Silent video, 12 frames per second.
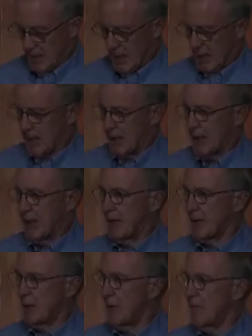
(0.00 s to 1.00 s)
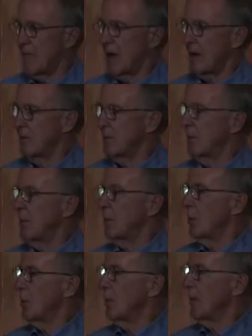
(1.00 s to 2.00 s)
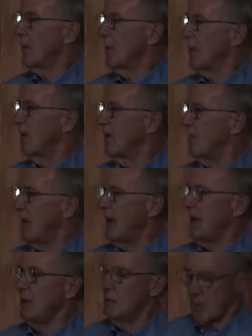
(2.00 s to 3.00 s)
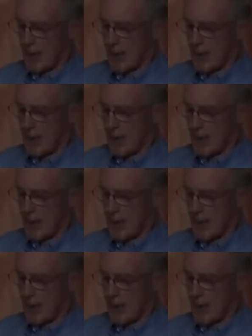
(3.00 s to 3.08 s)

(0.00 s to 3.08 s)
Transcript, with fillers: uh, a co-founder and board member of the Maine